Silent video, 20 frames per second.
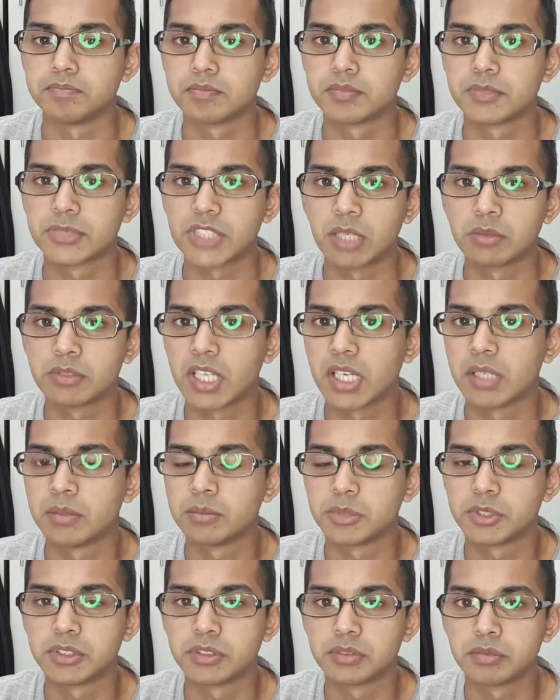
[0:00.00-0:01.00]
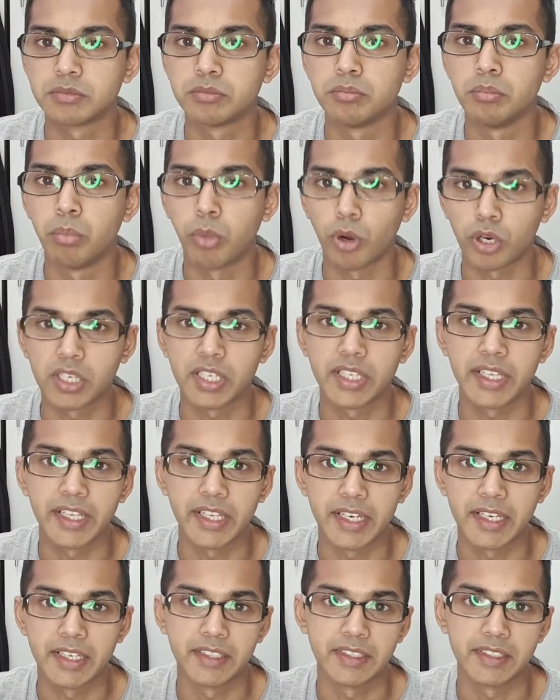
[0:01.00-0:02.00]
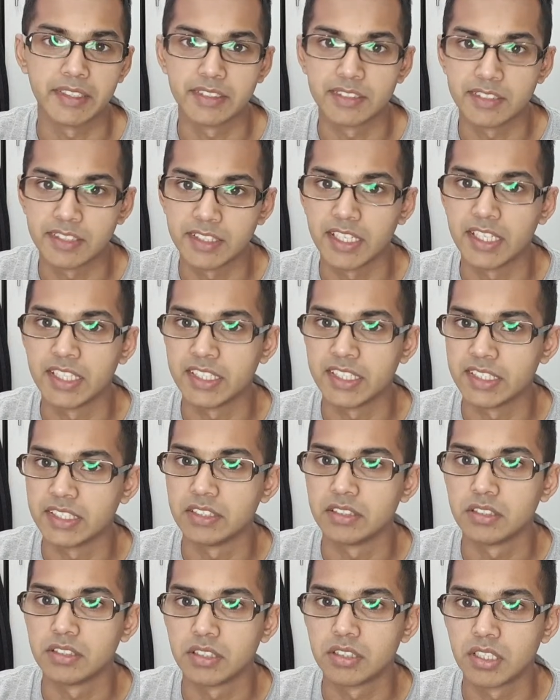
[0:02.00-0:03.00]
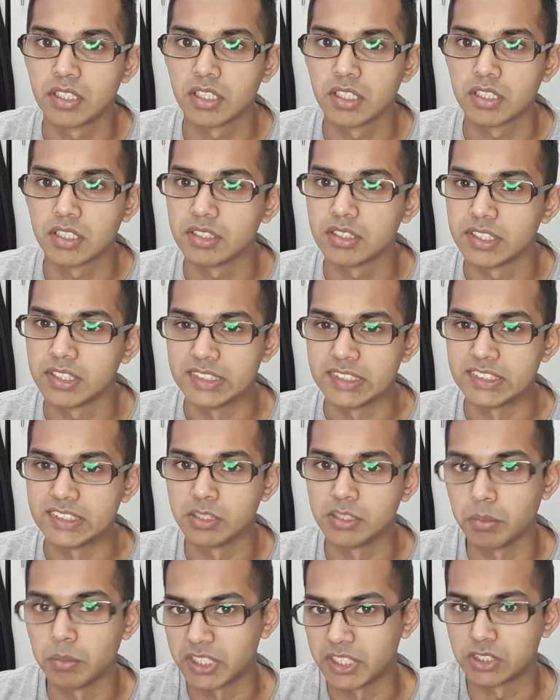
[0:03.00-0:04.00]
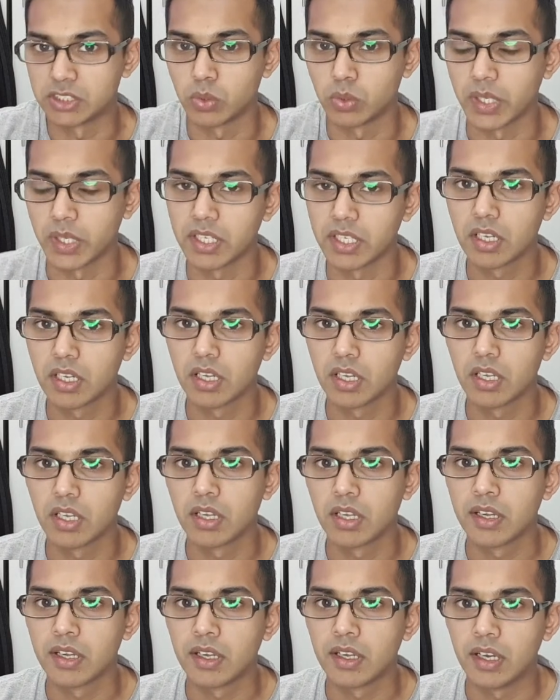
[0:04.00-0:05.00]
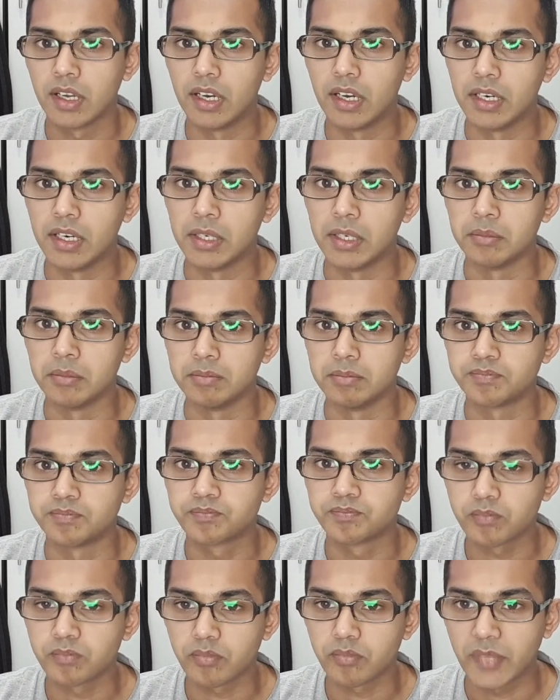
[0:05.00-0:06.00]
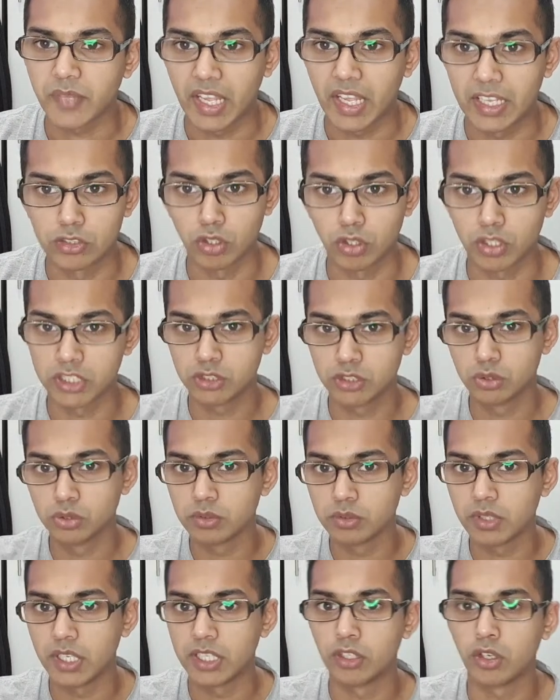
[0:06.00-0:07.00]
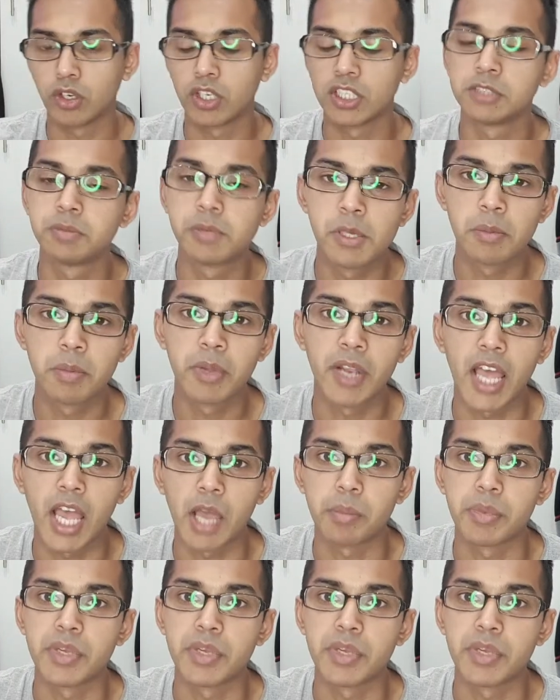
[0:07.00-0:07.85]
sometimes bottling it in really is the best way. Um, as long as people are happy